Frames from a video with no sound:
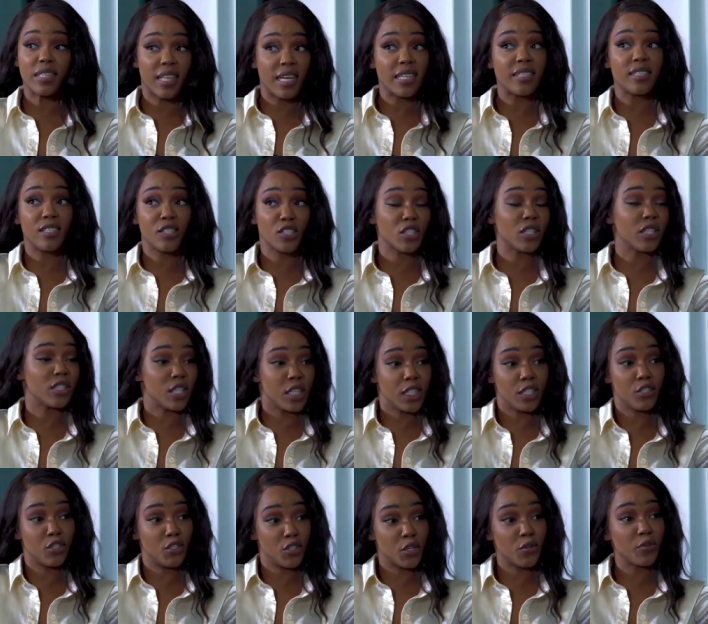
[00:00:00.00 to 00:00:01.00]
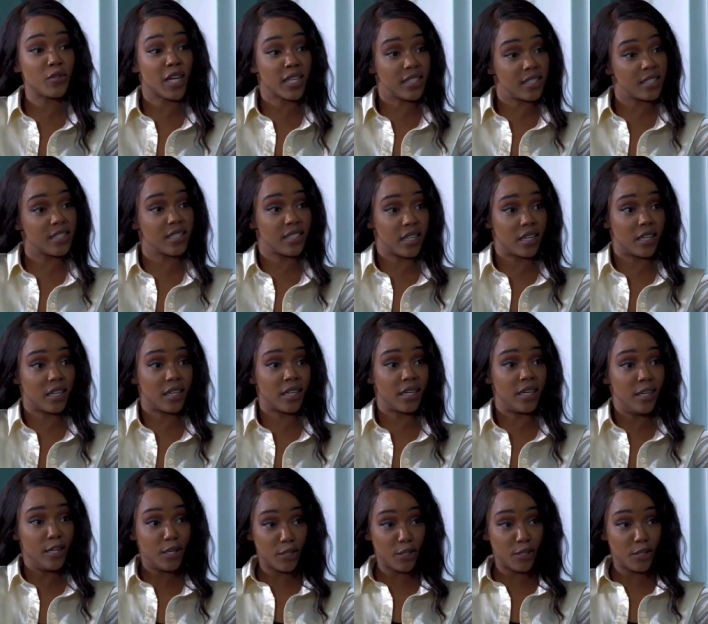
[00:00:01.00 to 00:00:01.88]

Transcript: that's that's so necessary.